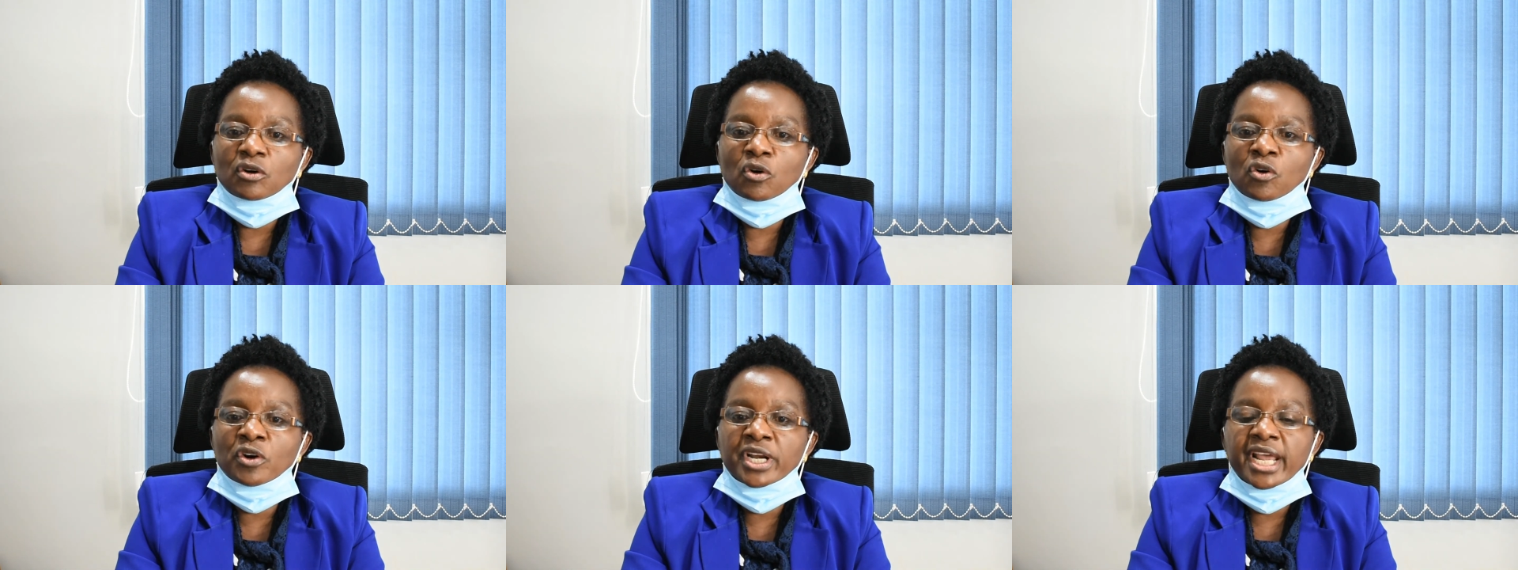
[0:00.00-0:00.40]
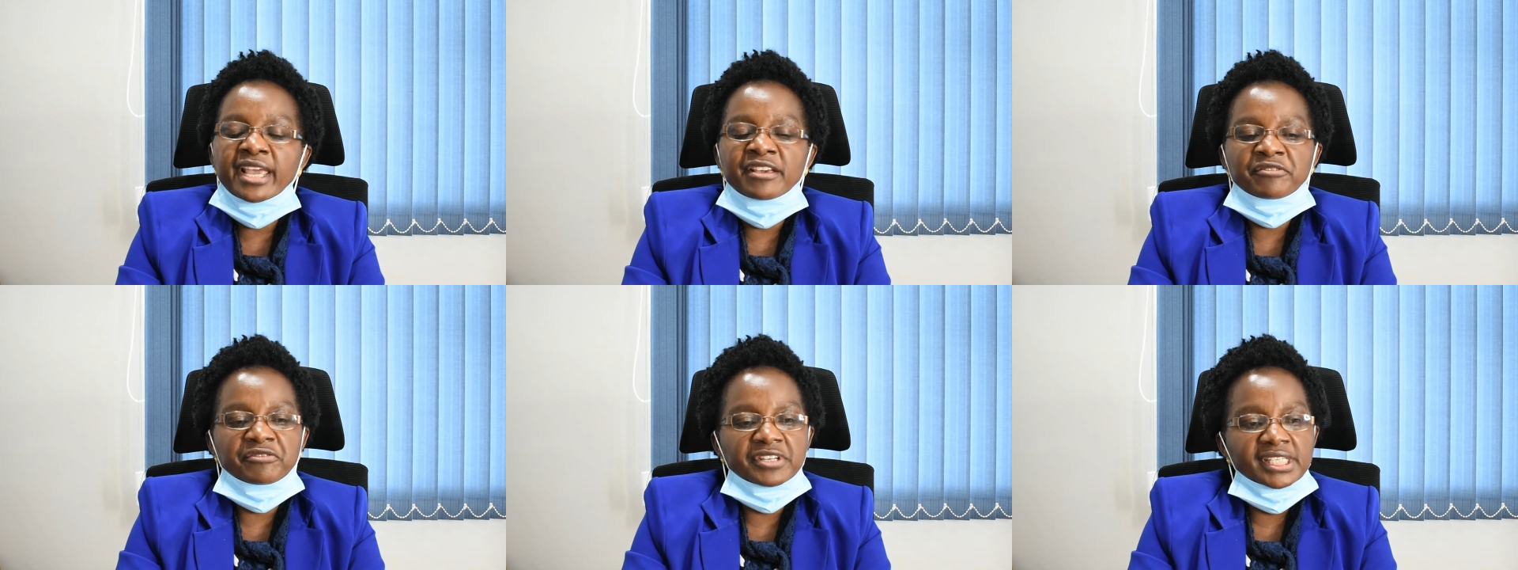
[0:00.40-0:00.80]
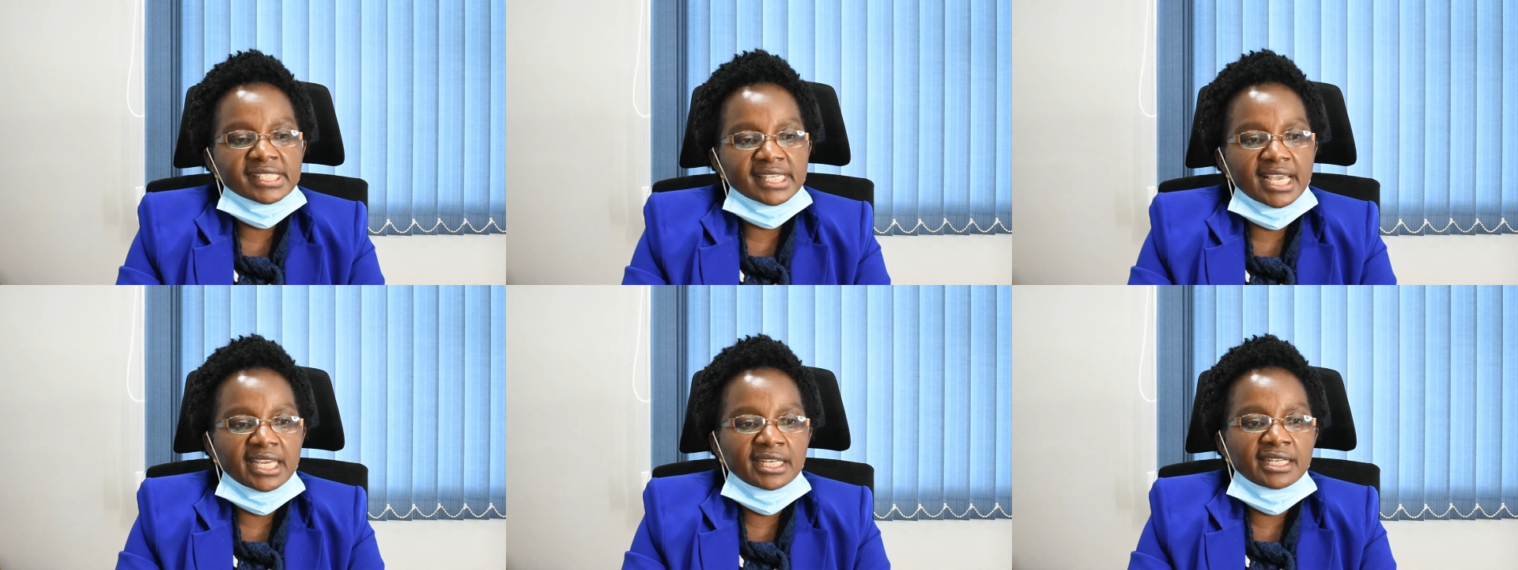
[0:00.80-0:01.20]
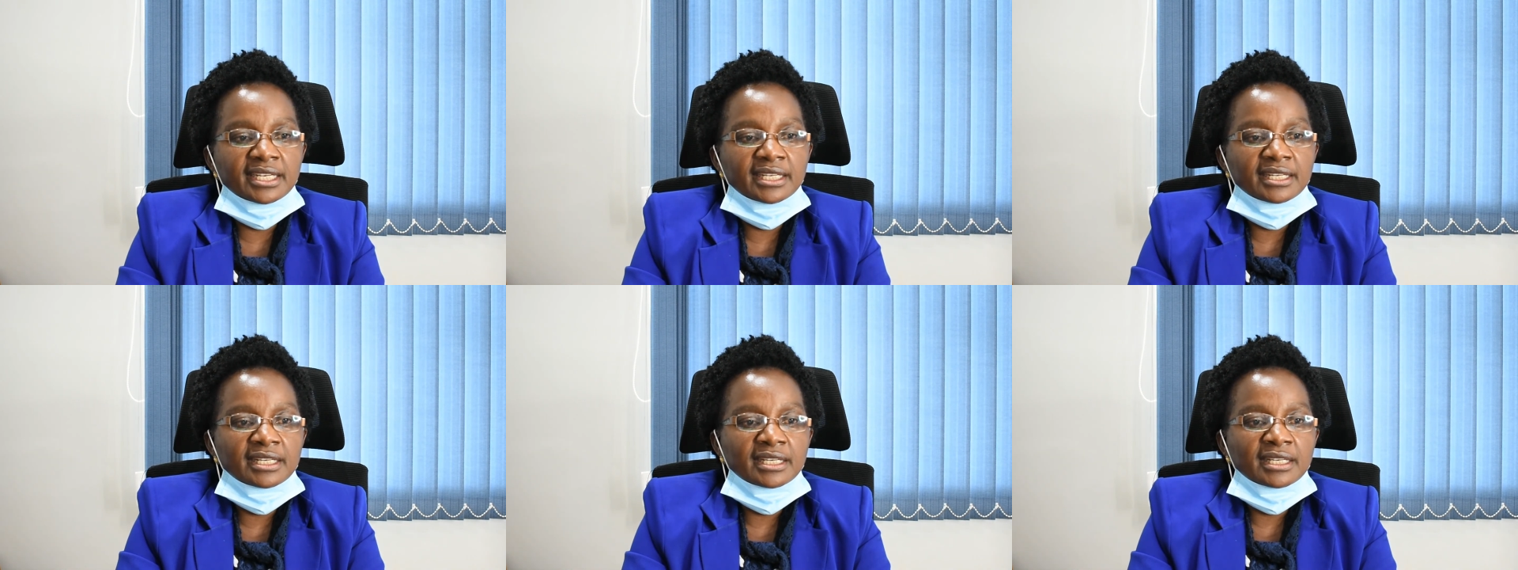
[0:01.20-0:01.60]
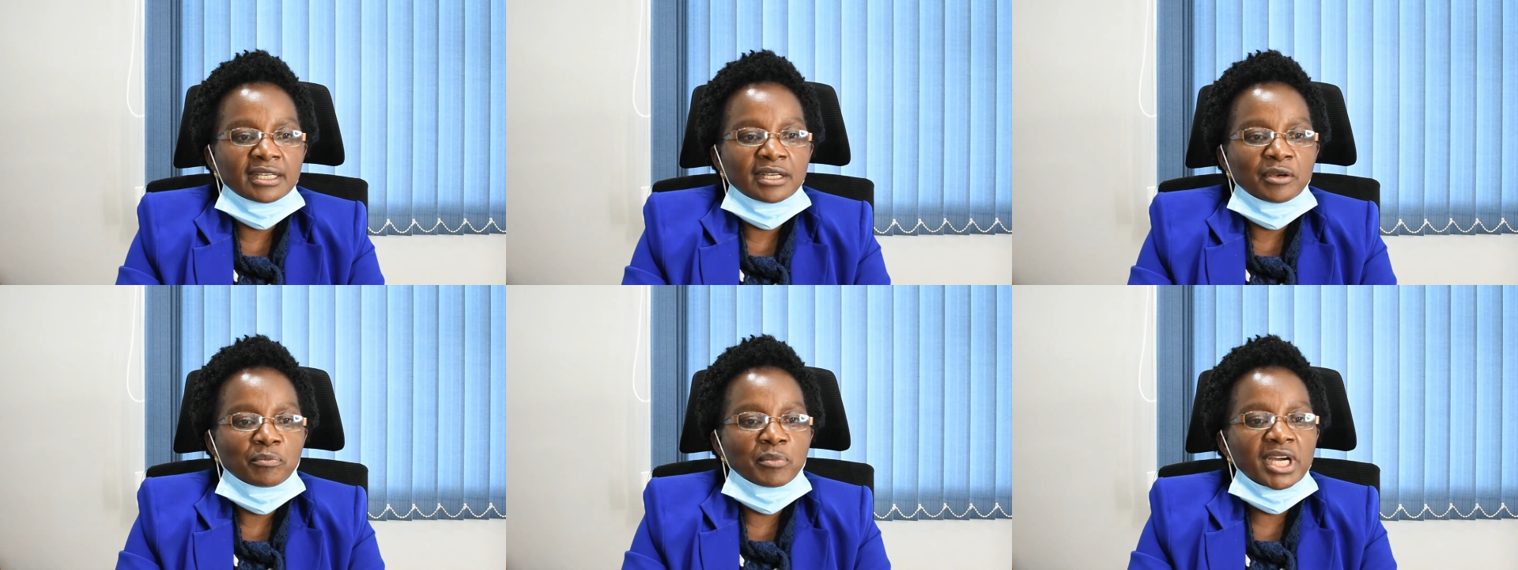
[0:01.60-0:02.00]
on every side,
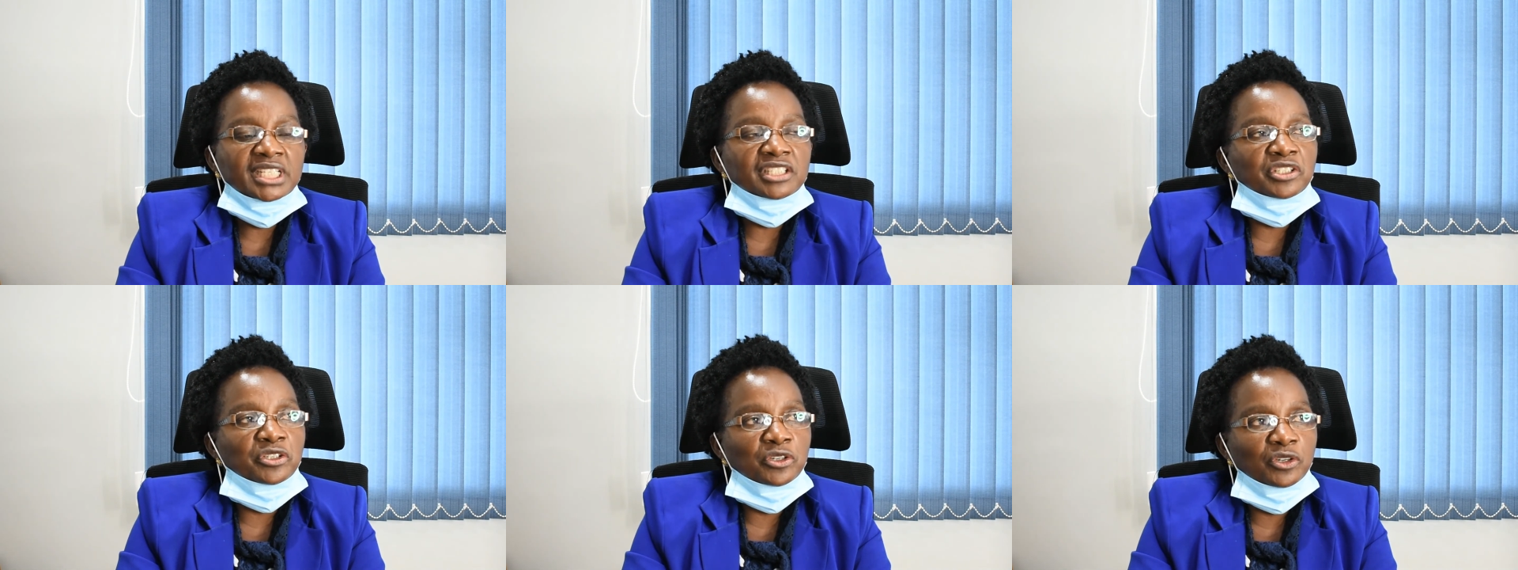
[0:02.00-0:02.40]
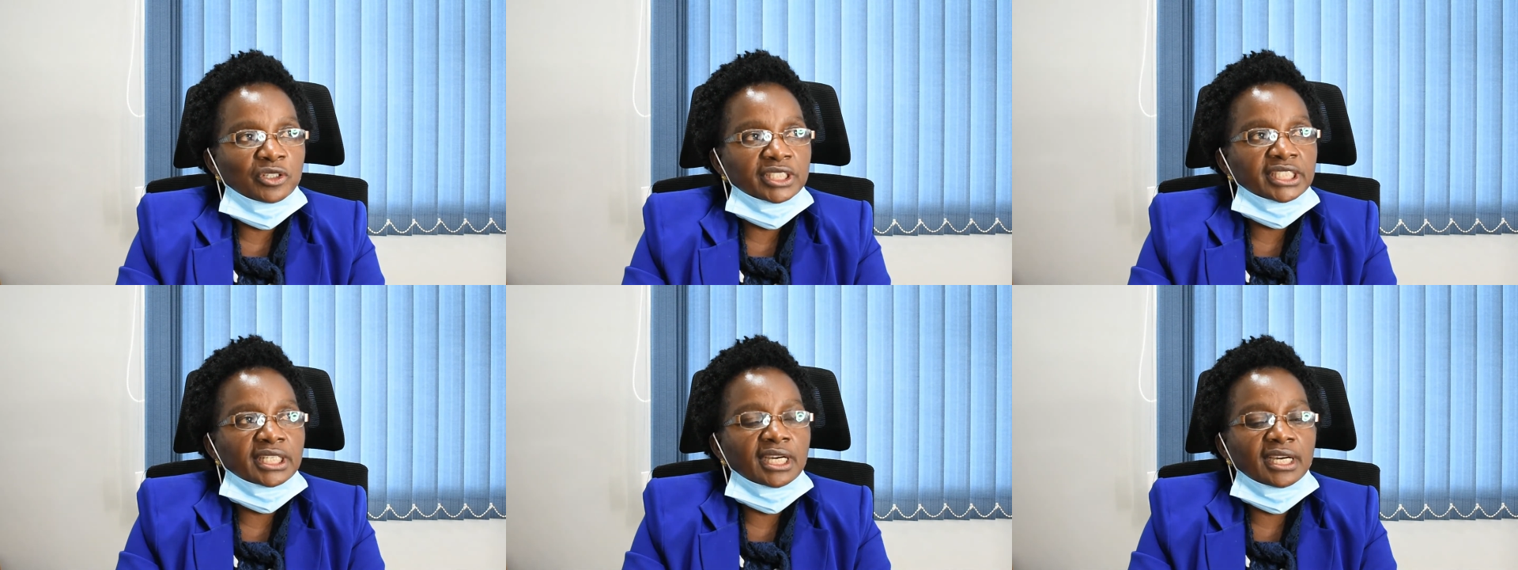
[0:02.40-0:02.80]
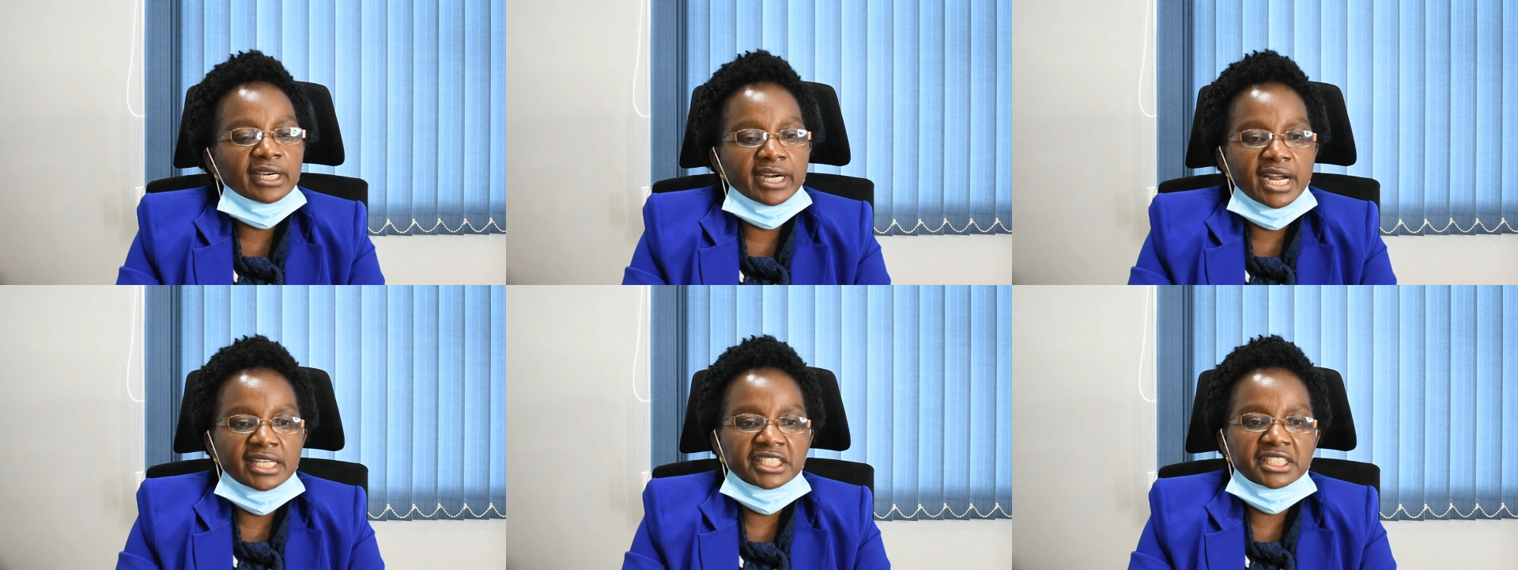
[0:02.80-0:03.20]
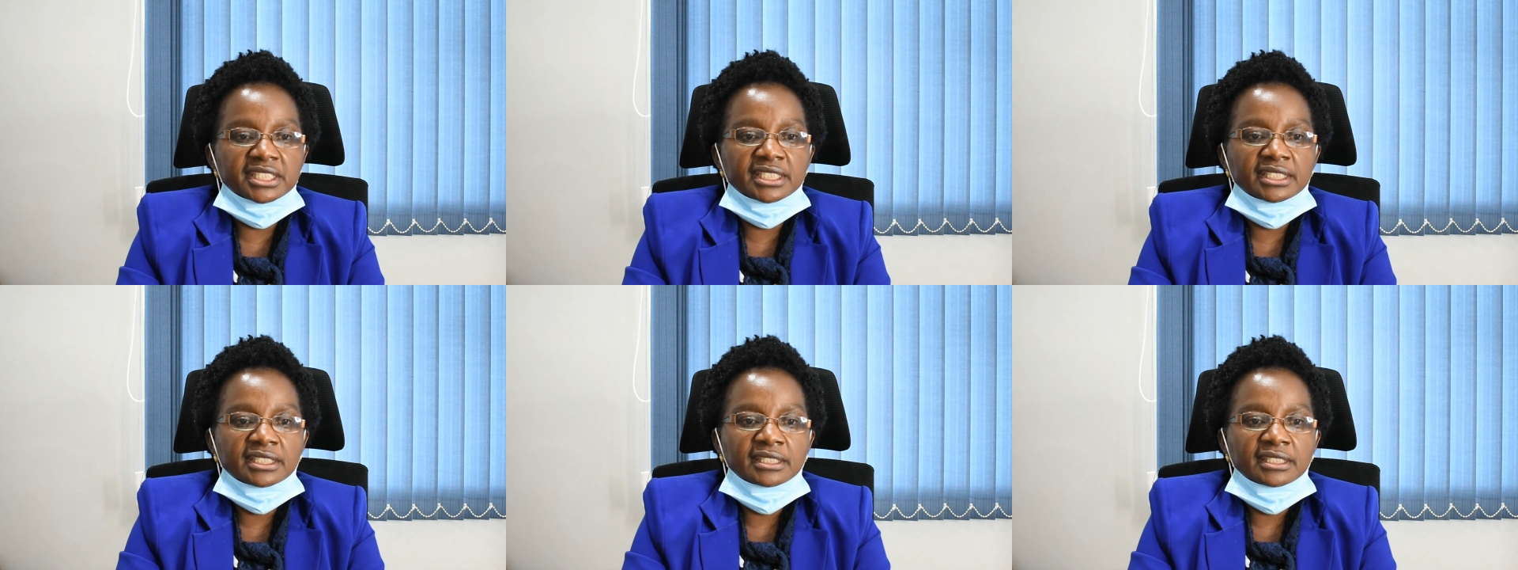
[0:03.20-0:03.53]
but not crushed,